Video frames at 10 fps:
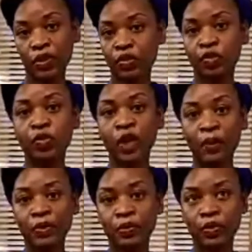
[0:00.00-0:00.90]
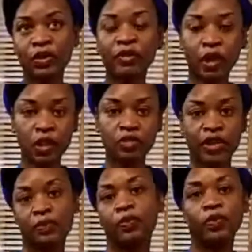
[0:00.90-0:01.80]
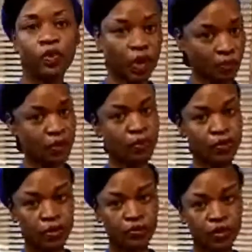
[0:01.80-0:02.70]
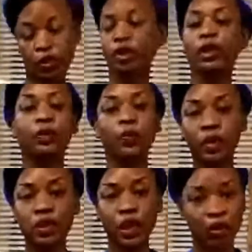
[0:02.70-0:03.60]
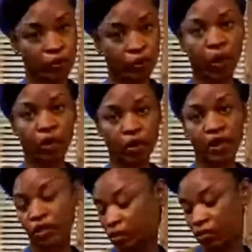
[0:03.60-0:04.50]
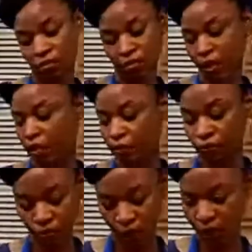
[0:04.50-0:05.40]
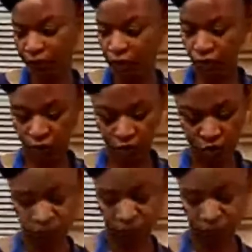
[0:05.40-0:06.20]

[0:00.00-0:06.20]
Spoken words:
So 2 tablespoons. I've done this recipe with 2 tablespoons of sugar, and it works out well. So however you want to do it.